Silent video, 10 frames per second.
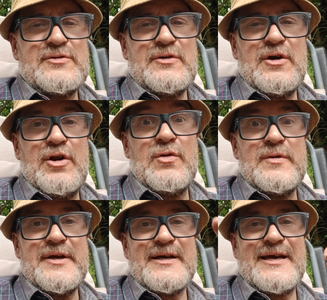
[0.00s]
along
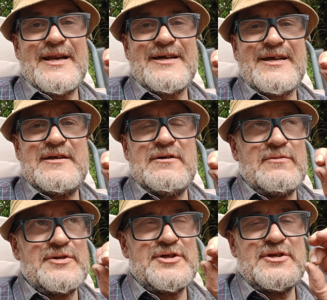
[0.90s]
with their carajillo,
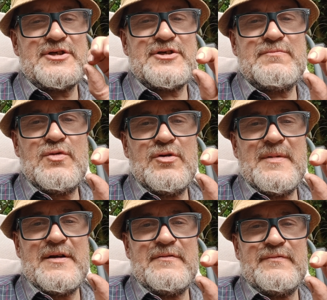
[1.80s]
which is a small
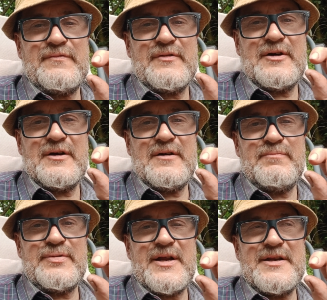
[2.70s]
amount of
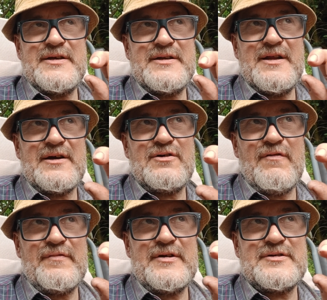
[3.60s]
brandy in their
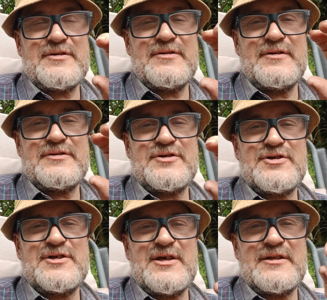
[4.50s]
coffee, so that just
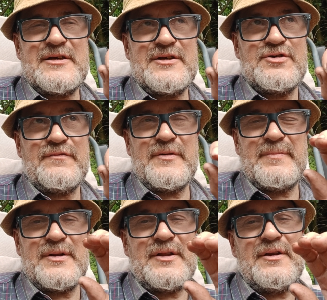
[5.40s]
to take the edge off it,
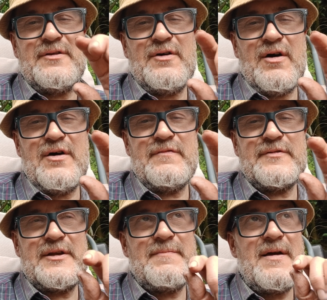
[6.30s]
but not over
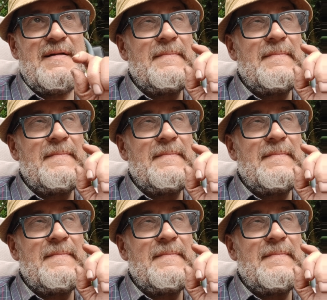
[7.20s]
the limit.